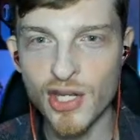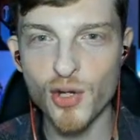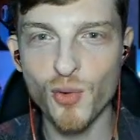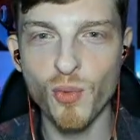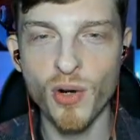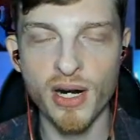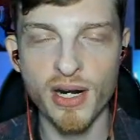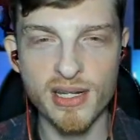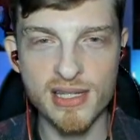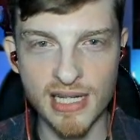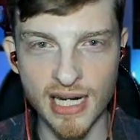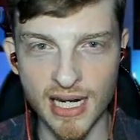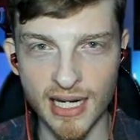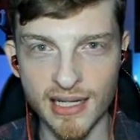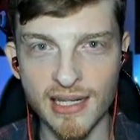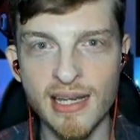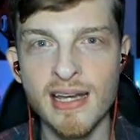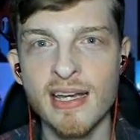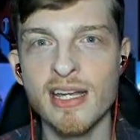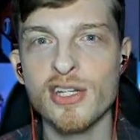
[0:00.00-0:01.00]
you want to
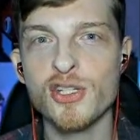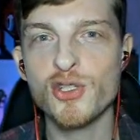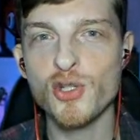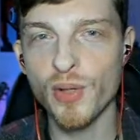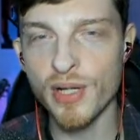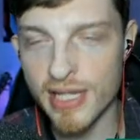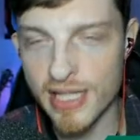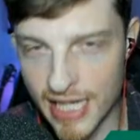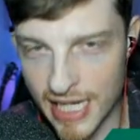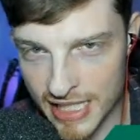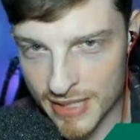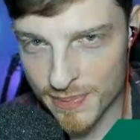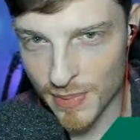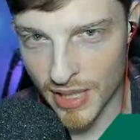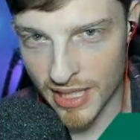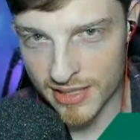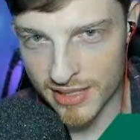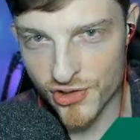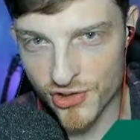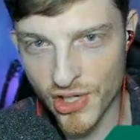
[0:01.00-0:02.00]
talk, join the
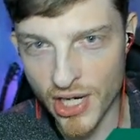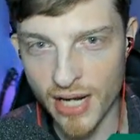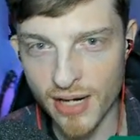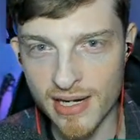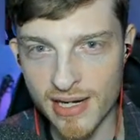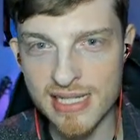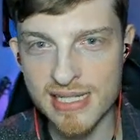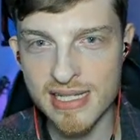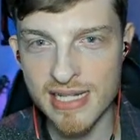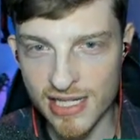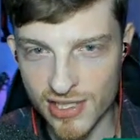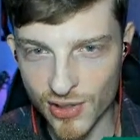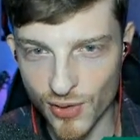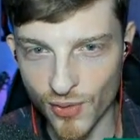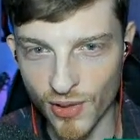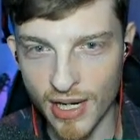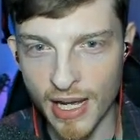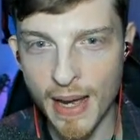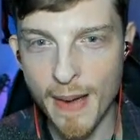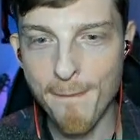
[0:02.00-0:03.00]
Xbox Chaturdays
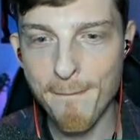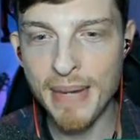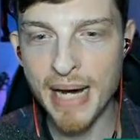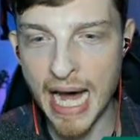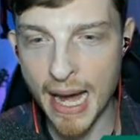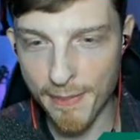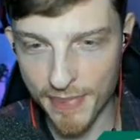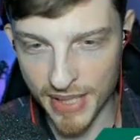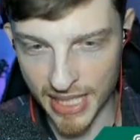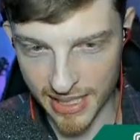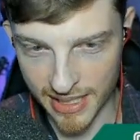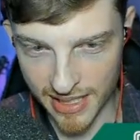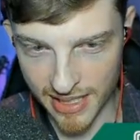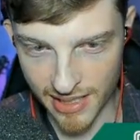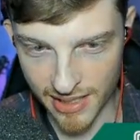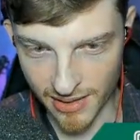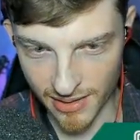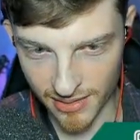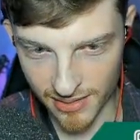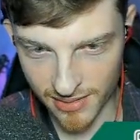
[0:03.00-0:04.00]
Discord, pop in
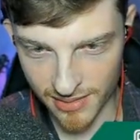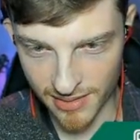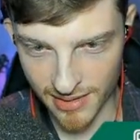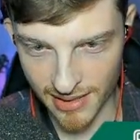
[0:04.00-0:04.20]
here,